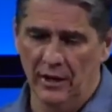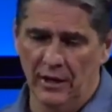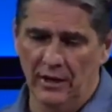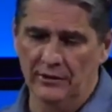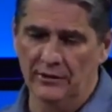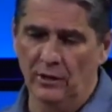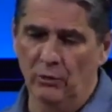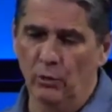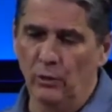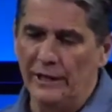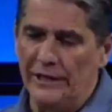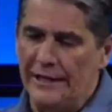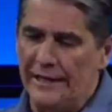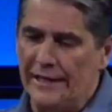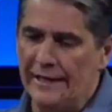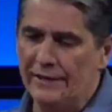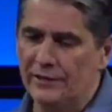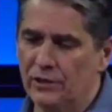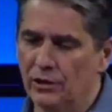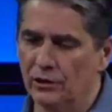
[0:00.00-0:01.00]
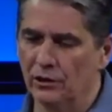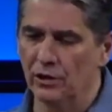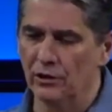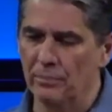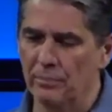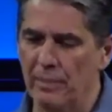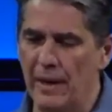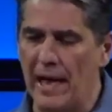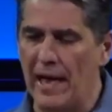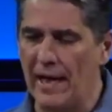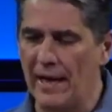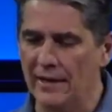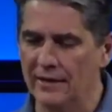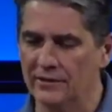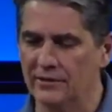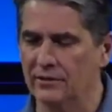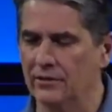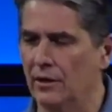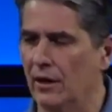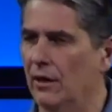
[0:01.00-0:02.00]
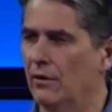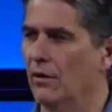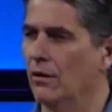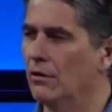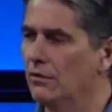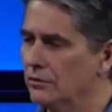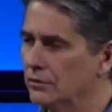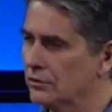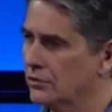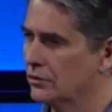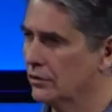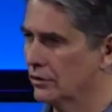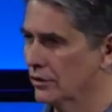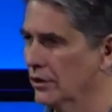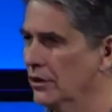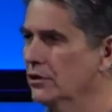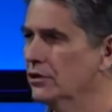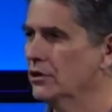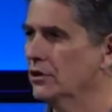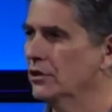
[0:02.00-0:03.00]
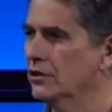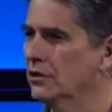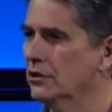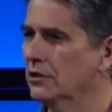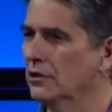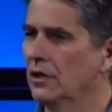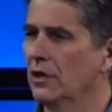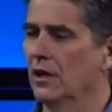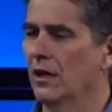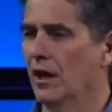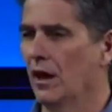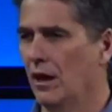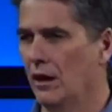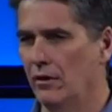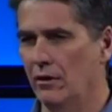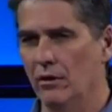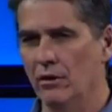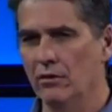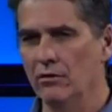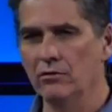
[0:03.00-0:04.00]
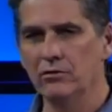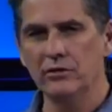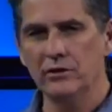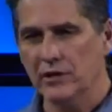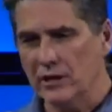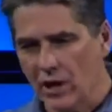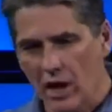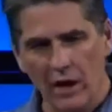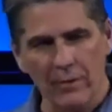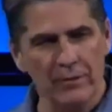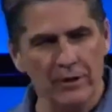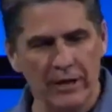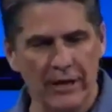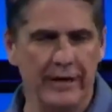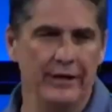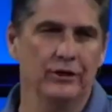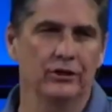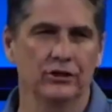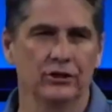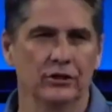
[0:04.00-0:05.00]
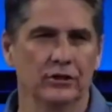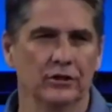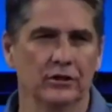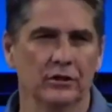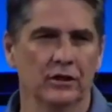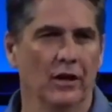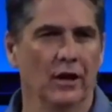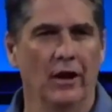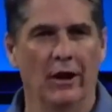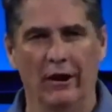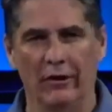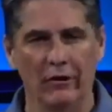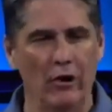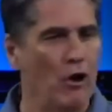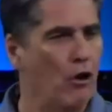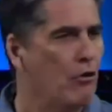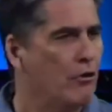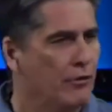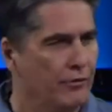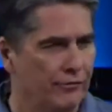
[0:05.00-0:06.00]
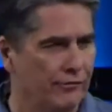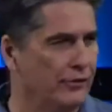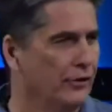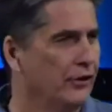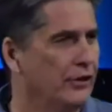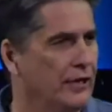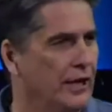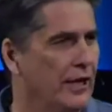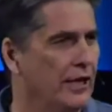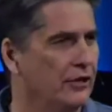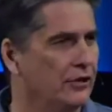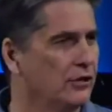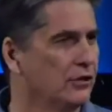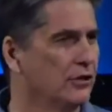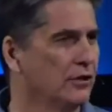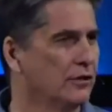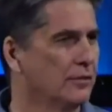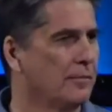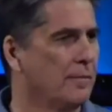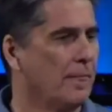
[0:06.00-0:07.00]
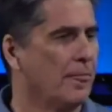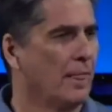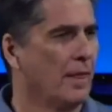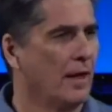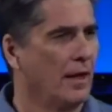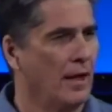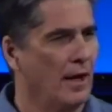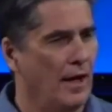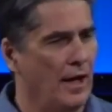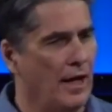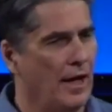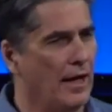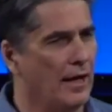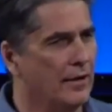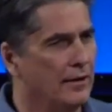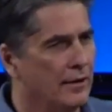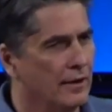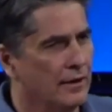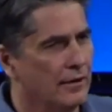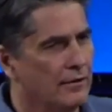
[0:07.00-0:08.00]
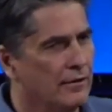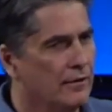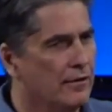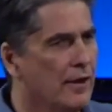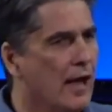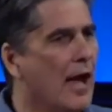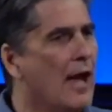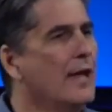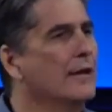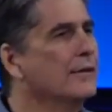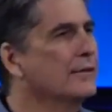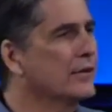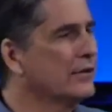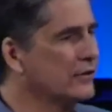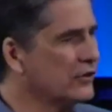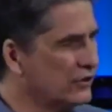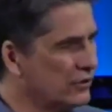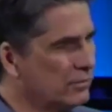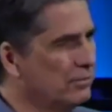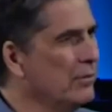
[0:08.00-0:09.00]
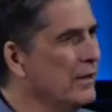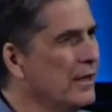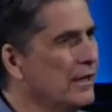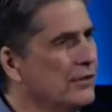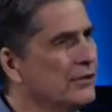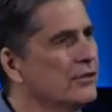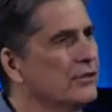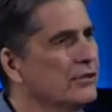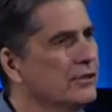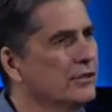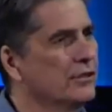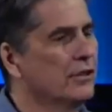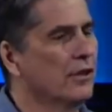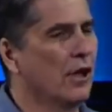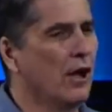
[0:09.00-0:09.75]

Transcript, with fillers: is that we need to look past our own tradition, our own denomination, our own affiliation, and not dismiss